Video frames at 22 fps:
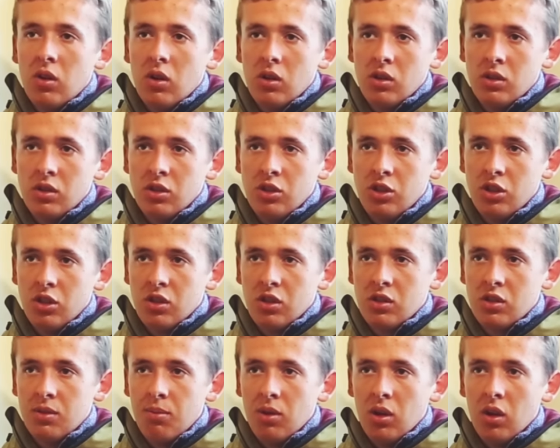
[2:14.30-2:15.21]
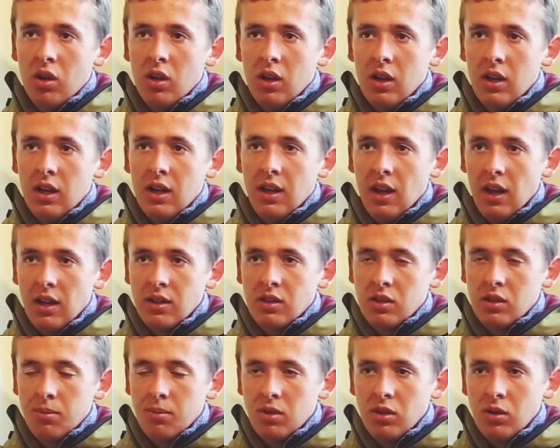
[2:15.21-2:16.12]
horse adjustable. That's
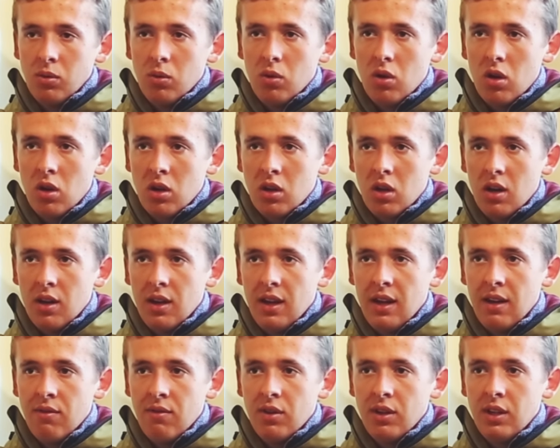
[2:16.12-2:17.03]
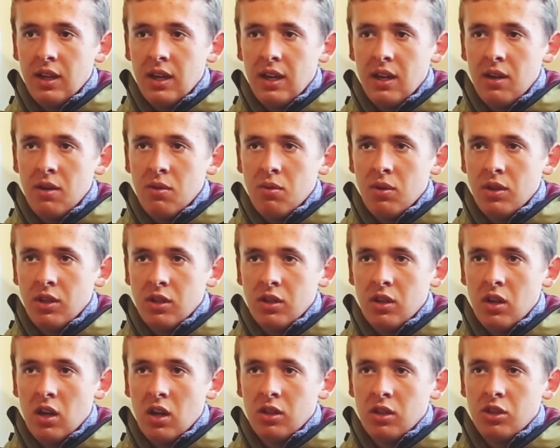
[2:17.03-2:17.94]
something you work on every day when you're
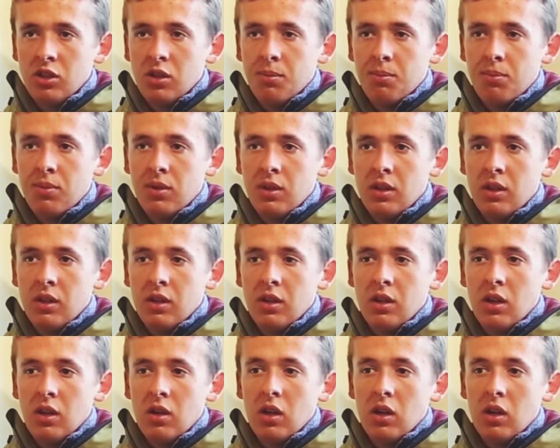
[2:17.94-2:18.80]
not jumping.